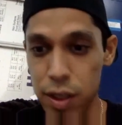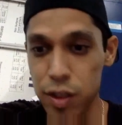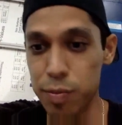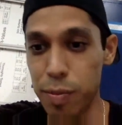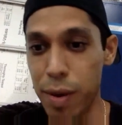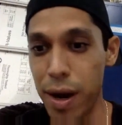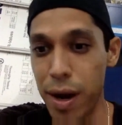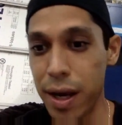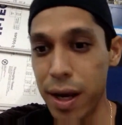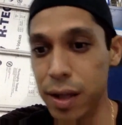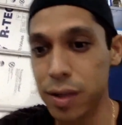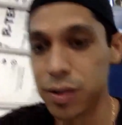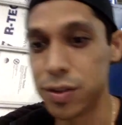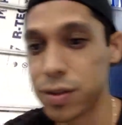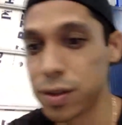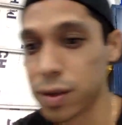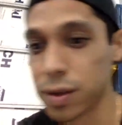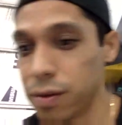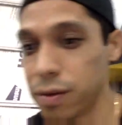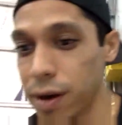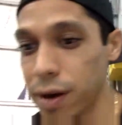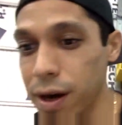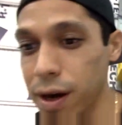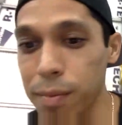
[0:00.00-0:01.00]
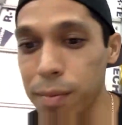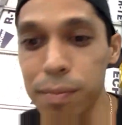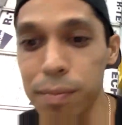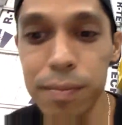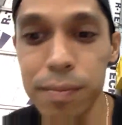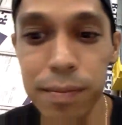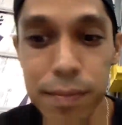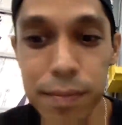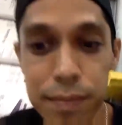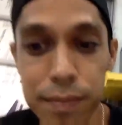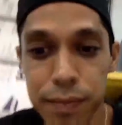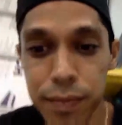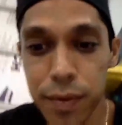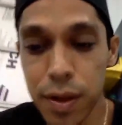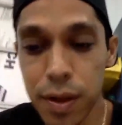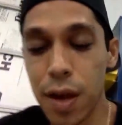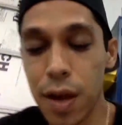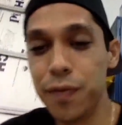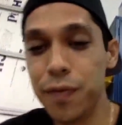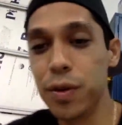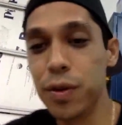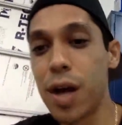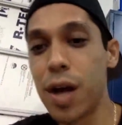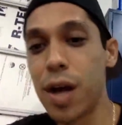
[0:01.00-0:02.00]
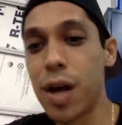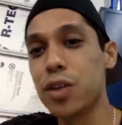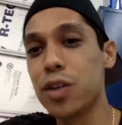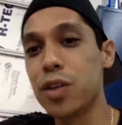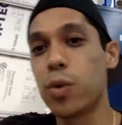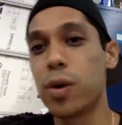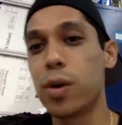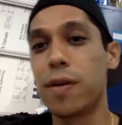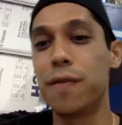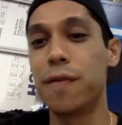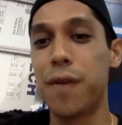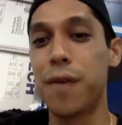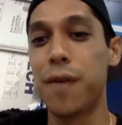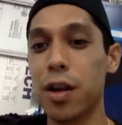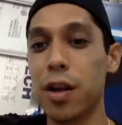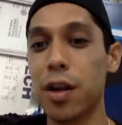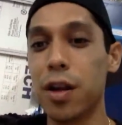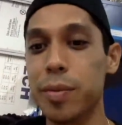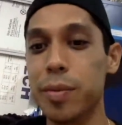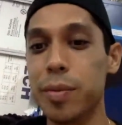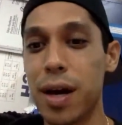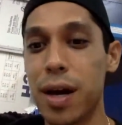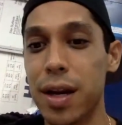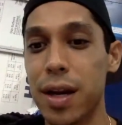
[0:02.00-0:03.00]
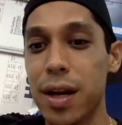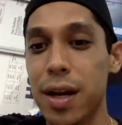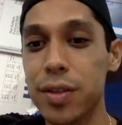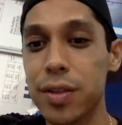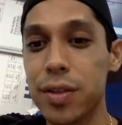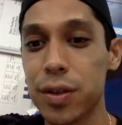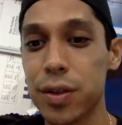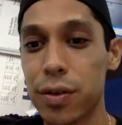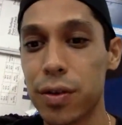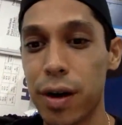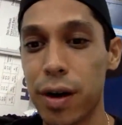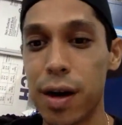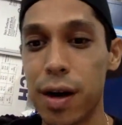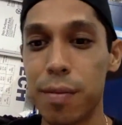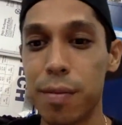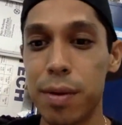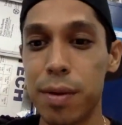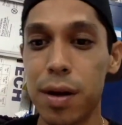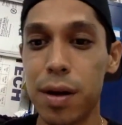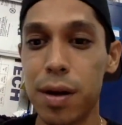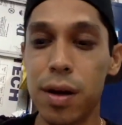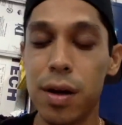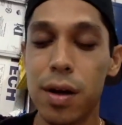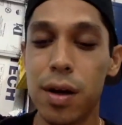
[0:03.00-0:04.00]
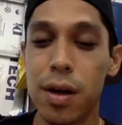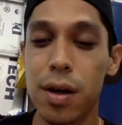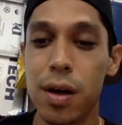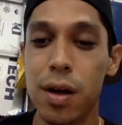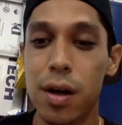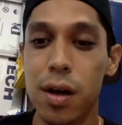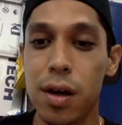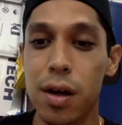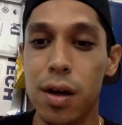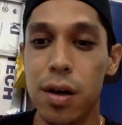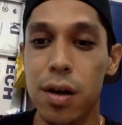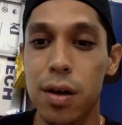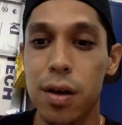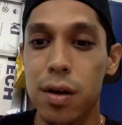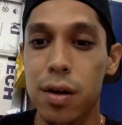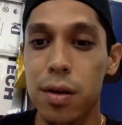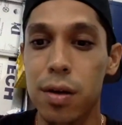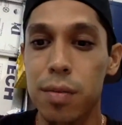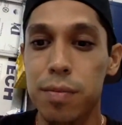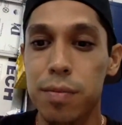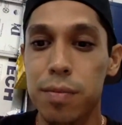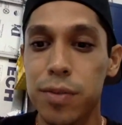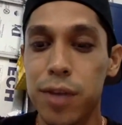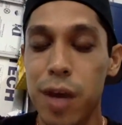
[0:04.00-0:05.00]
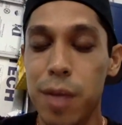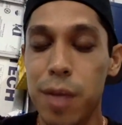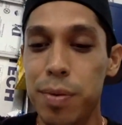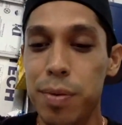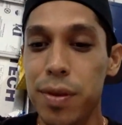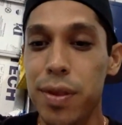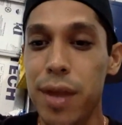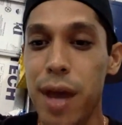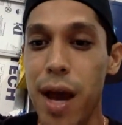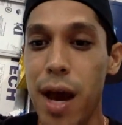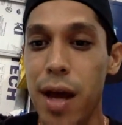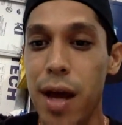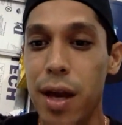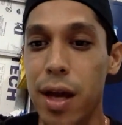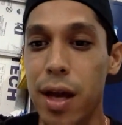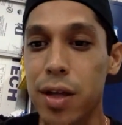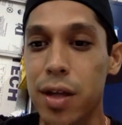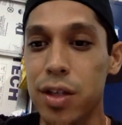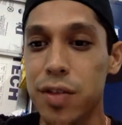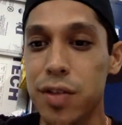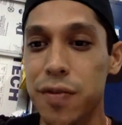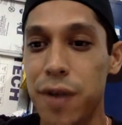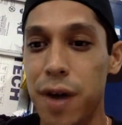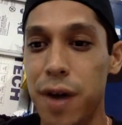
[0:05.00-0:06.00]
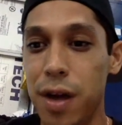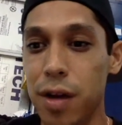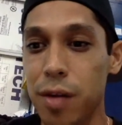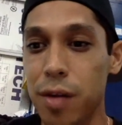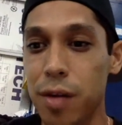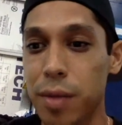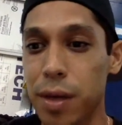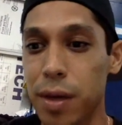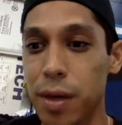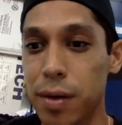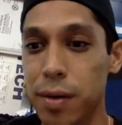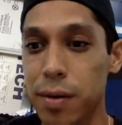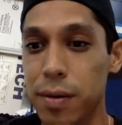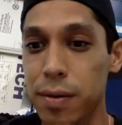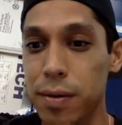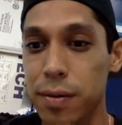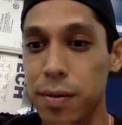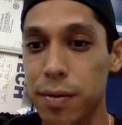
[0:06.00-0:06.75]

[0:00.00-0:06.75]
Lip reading: Is my Instagram. If you guys want to follow me on Instagram, type in that and just follow me.